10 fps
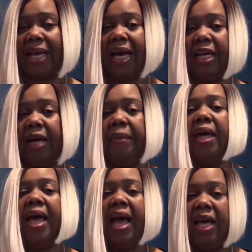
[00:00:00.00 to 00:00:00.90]
I cut up,
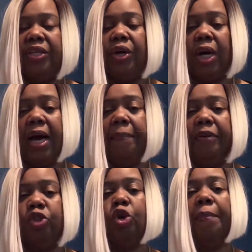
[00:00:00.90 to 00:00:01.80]
you know, a cup
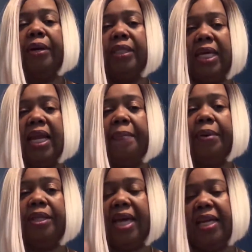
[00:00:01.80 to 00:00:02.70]
of strawberries and I
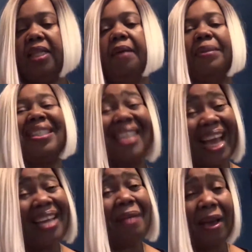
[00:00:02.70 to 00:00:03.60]
put that in there. But
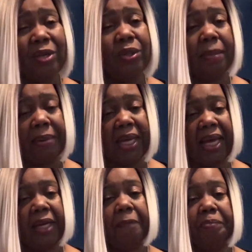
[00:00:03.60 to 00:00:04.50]
today I used a
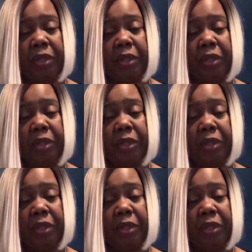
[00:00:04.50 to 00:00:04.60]
banana.